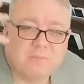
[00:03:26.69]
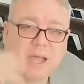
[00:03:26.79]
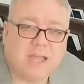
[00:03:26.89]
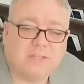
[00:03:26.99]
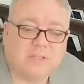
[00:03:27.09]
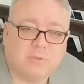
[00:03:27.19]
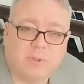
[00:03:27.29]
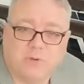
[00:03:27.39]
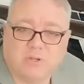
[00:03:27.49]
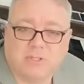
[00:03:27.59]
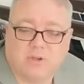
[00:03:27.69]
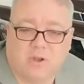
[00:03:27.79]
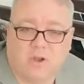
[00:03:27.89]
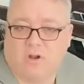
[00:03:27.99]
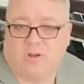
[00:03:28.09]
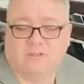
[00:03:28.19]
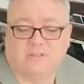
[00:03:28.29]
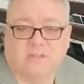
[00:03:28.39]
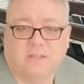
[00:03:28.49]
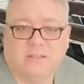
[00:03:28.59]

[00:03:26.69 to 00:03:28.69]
minds, spirits, and hearts.